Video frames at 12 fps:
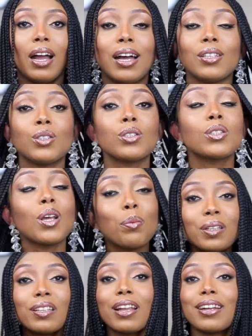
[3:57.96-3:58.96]
And
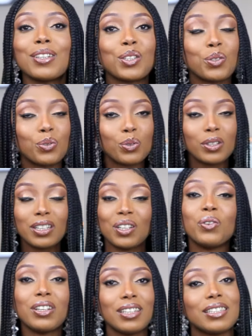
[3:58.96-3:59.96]
something that is
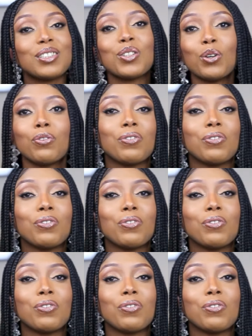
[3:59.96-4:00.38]
really still